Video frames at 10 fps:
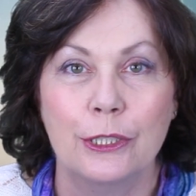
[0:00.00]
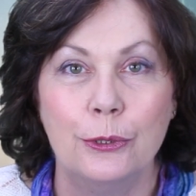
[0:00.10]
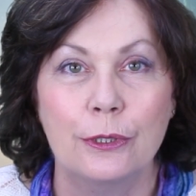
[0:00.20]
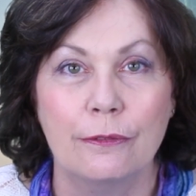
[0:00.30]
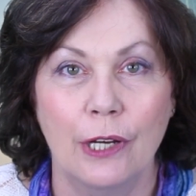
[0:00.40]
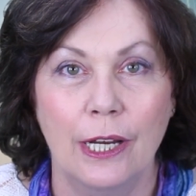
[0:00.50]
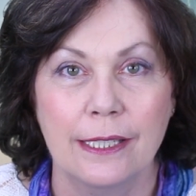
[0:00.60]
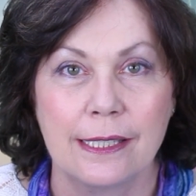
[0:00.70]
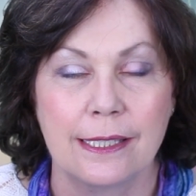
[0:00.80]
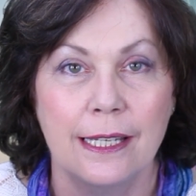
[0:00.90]
new
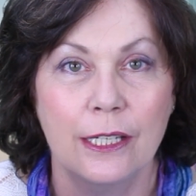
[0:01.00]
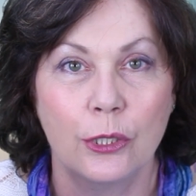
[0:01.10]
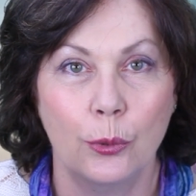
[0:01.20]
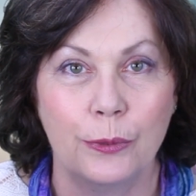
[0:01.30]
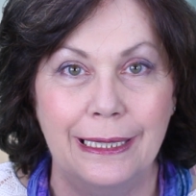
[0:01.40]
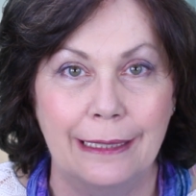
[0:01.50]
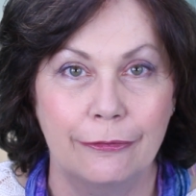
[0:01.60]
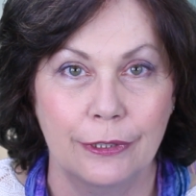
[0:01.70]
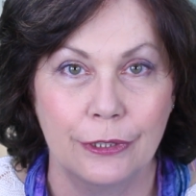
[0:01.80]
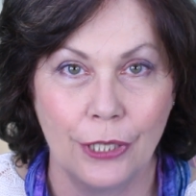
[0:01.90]
device called the
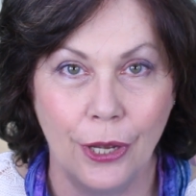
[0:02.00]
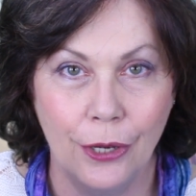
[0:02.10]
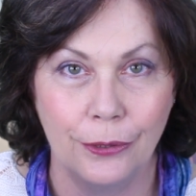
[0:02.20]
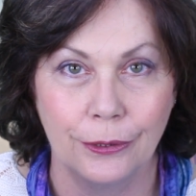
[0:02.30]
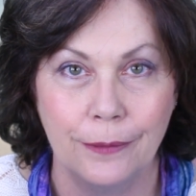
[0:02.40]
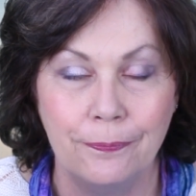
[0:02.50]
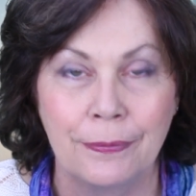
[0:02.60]
Lift and Tone.